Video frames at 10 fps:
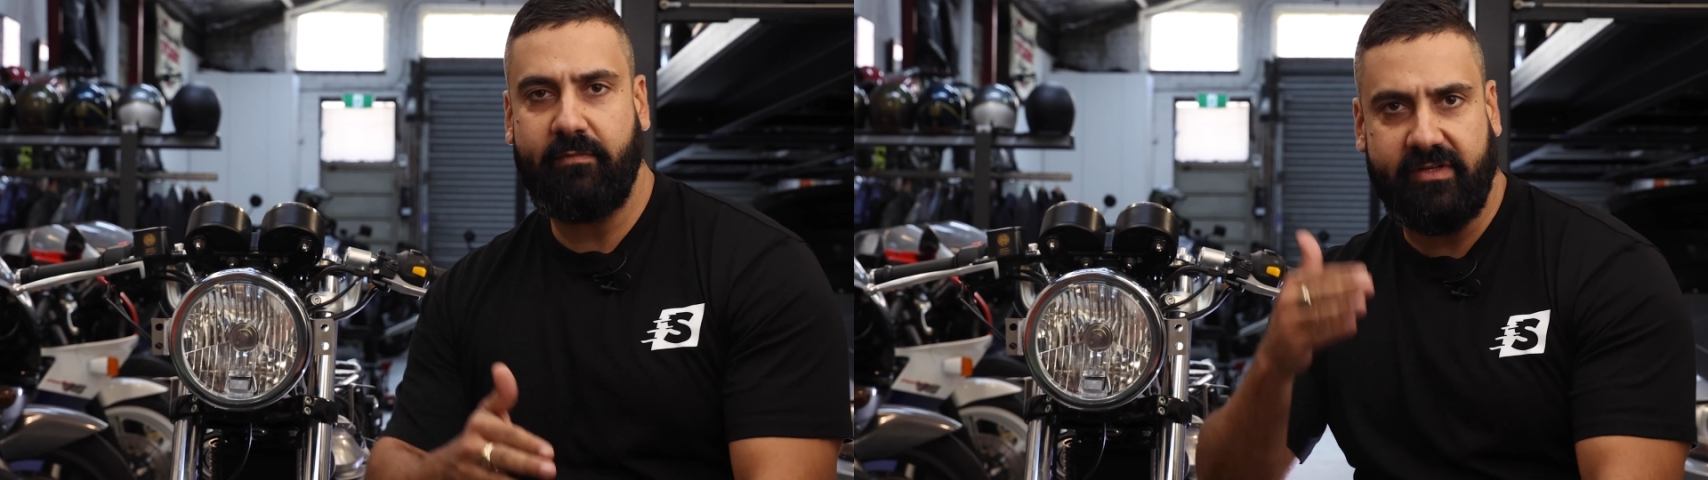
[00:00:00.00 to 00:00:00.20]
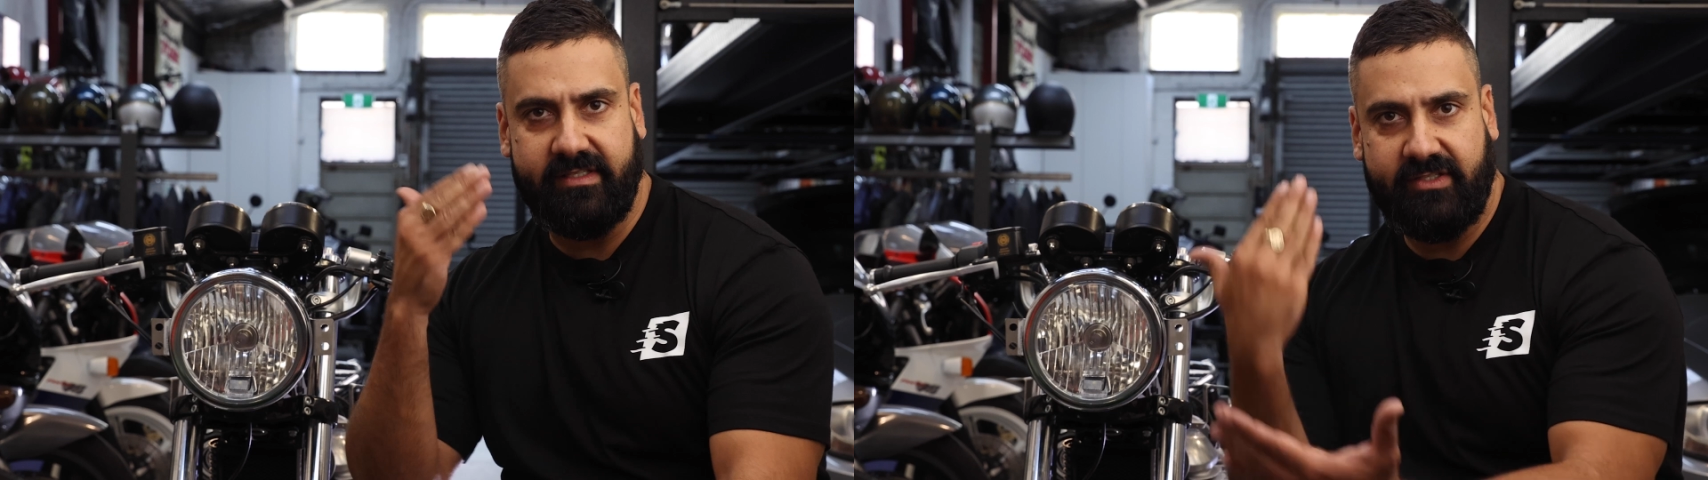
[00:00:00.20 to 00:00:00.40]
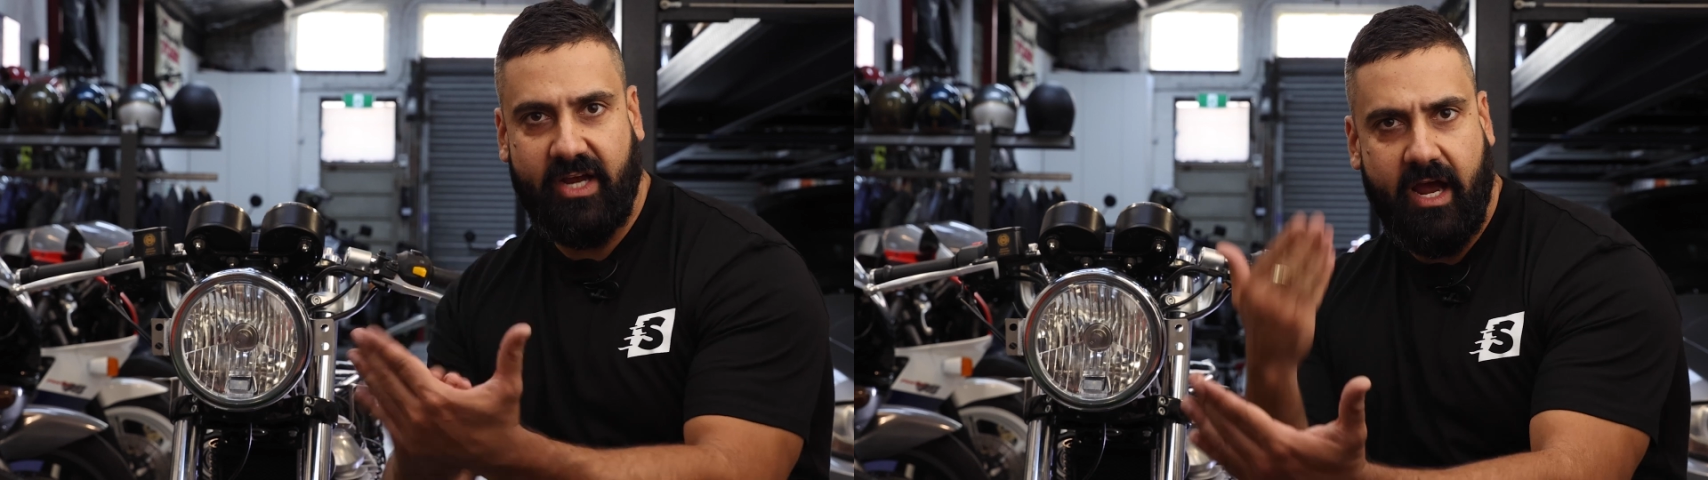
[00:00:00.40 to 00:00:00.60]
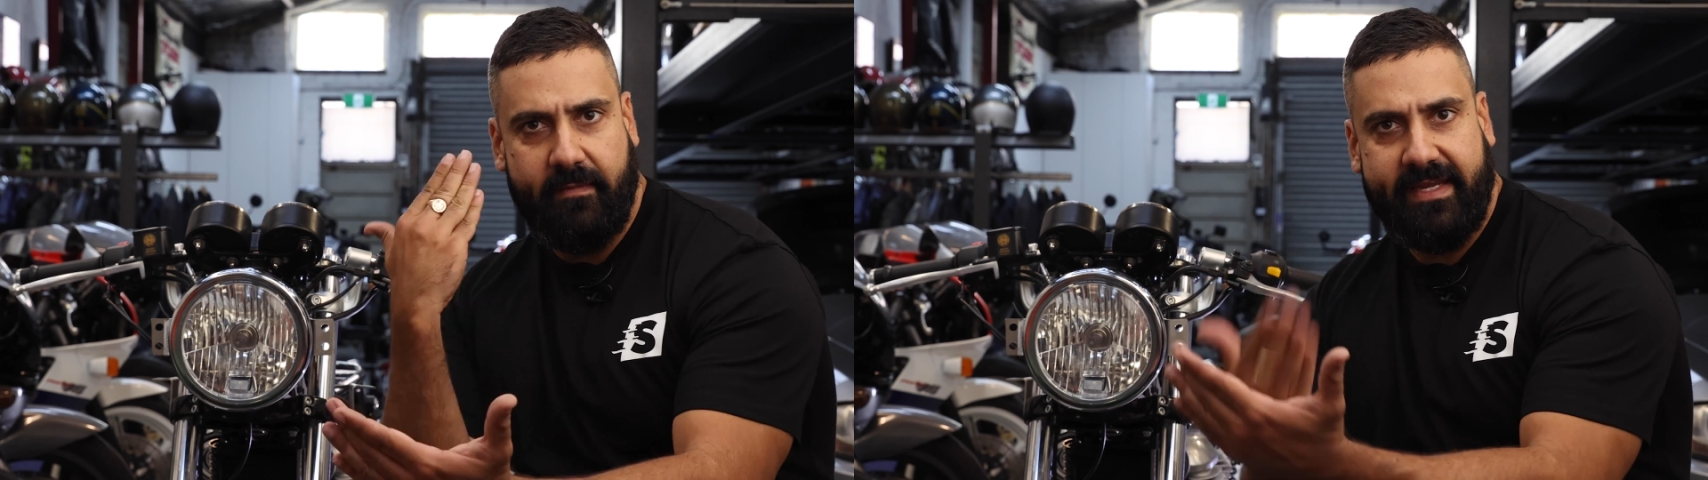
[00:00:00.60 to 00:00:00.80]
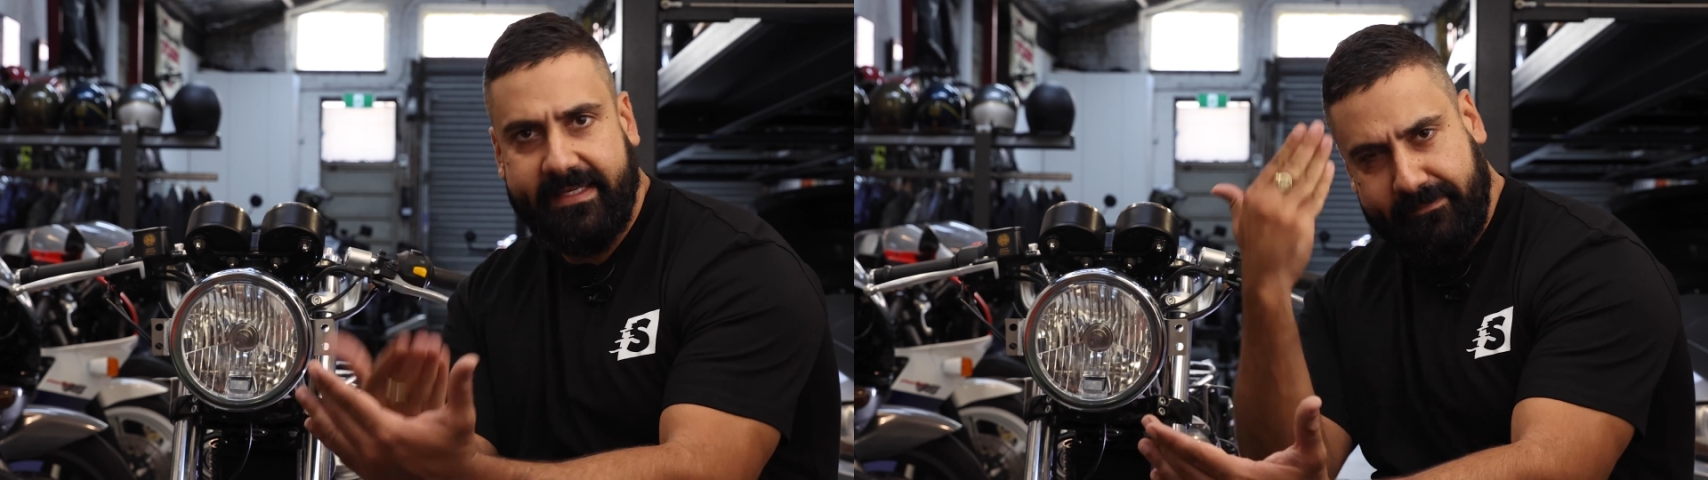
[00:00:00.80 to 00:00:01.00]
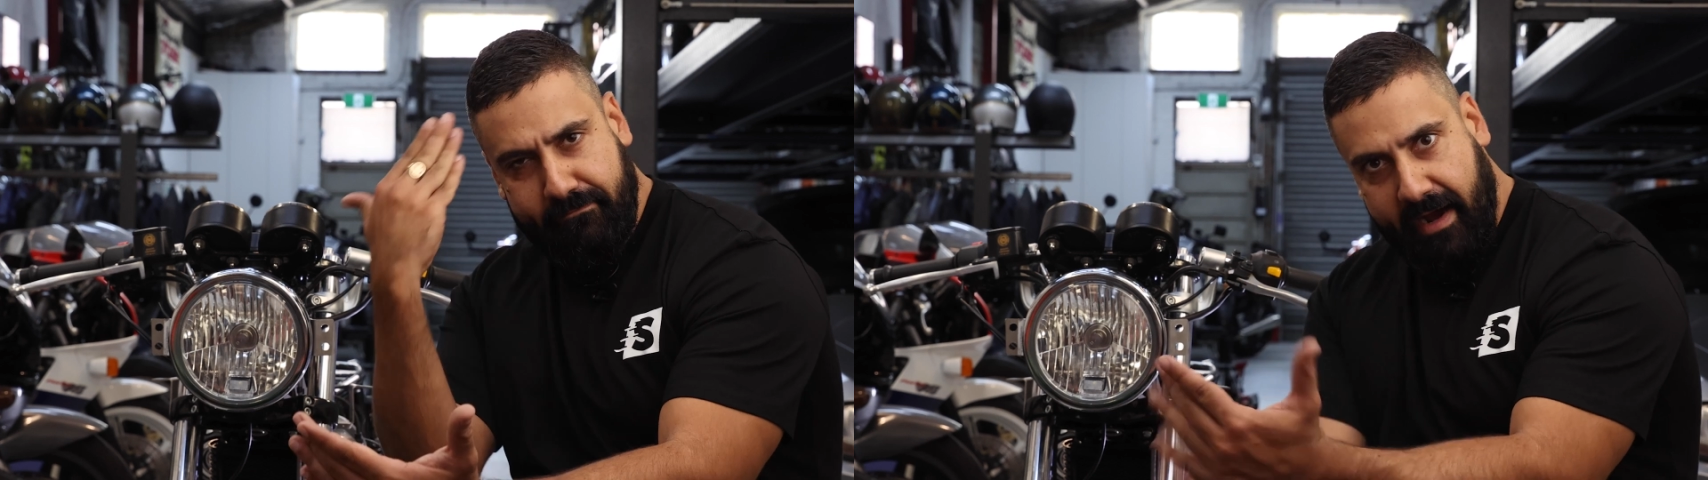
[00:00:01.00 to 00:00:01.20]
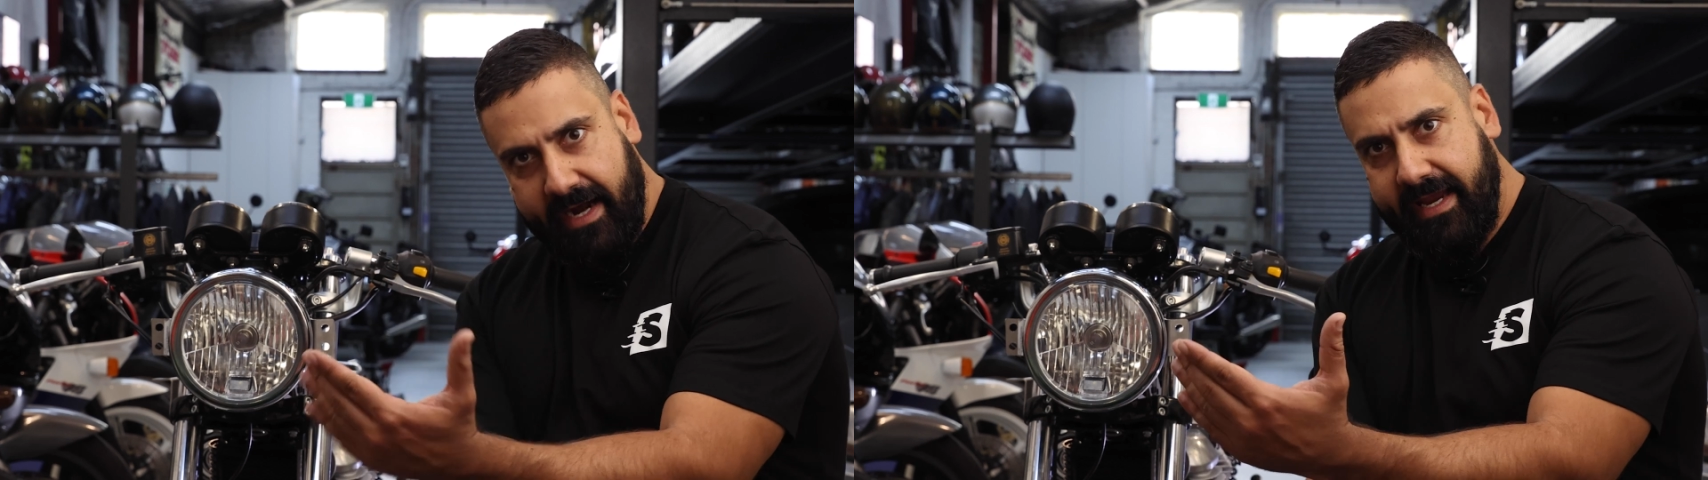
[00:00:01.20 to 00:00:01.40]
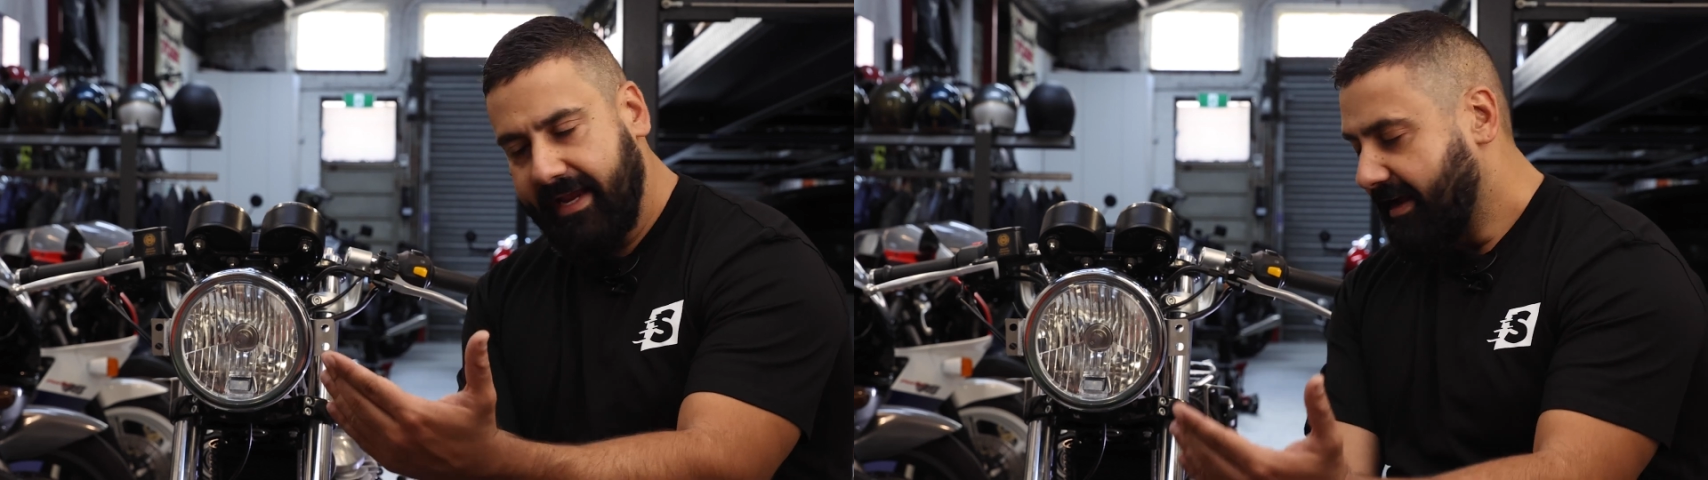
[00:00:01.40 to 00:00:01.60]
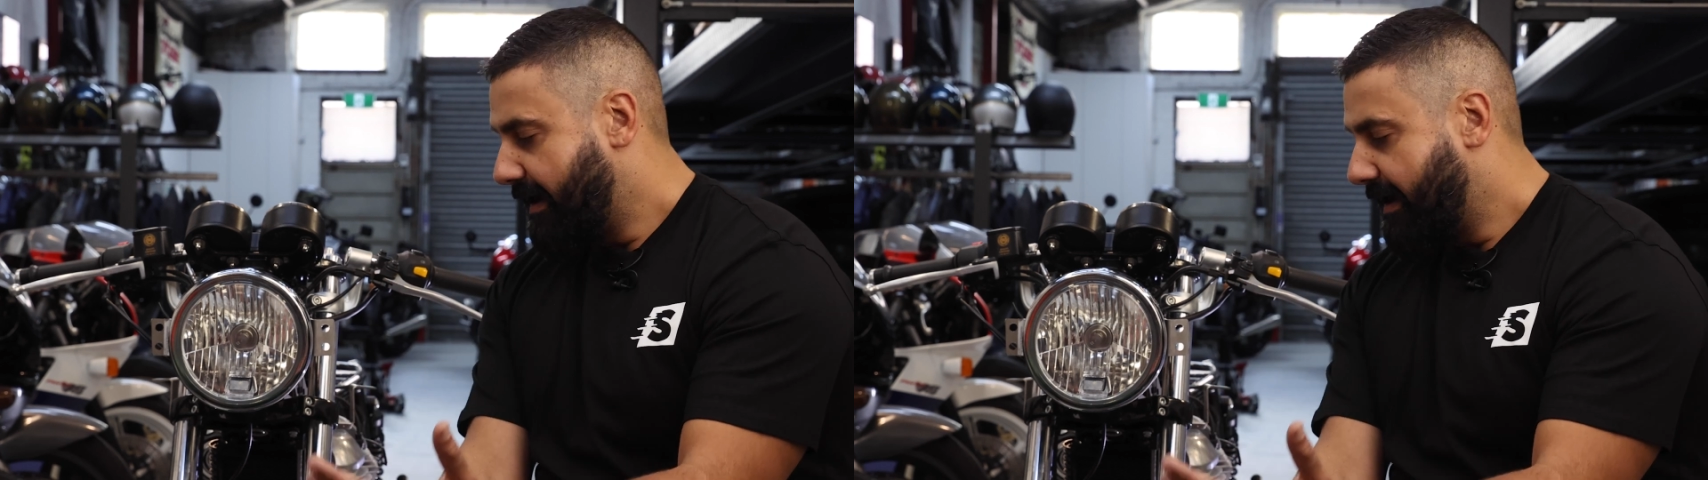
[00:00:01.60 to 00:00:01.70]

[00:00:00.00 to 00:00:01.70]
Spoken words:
because time is money.